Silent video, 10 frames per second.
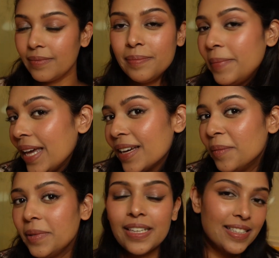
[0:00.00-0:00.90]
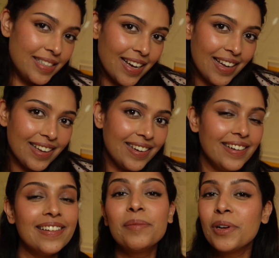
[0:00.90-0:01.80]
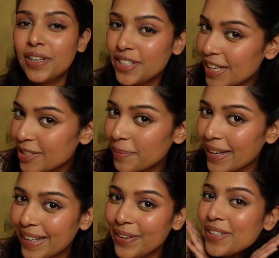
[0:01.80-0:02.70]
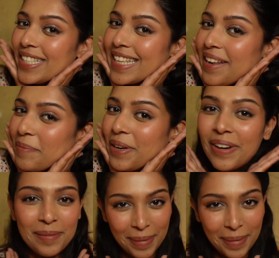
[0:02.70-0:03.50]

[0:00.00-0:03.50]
Makeup is done. I'm gonna change my clothes and be right